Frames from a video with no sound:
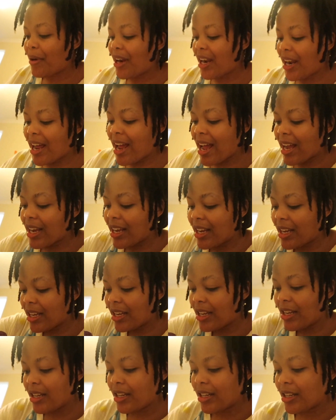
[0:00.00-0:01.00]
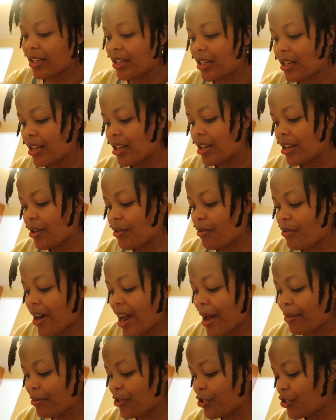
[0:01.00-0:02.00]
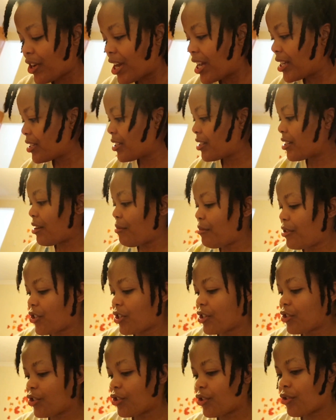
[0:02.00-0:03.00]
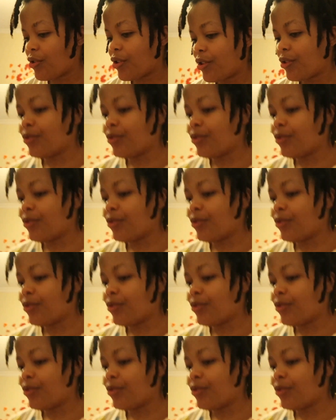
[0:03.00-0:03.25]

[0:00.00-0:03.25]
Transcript: black wrap dress let me just show